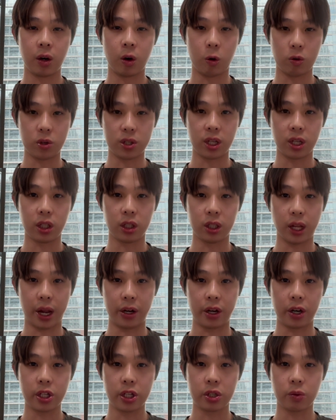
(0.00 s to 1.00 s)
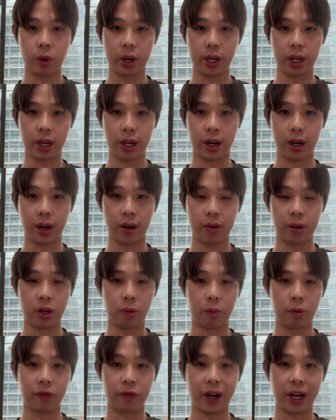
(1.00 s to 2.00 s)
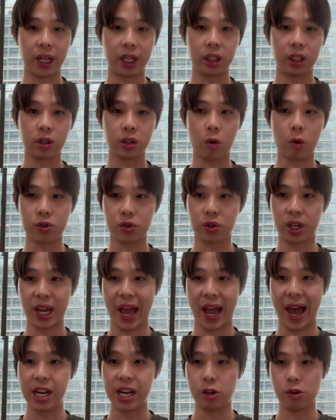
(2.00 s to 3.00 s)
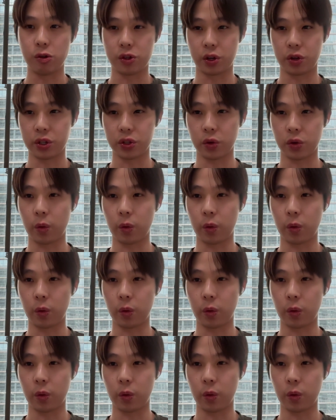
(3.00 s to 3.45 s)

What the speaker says: wholesale lenders when they are providing loans to the end users.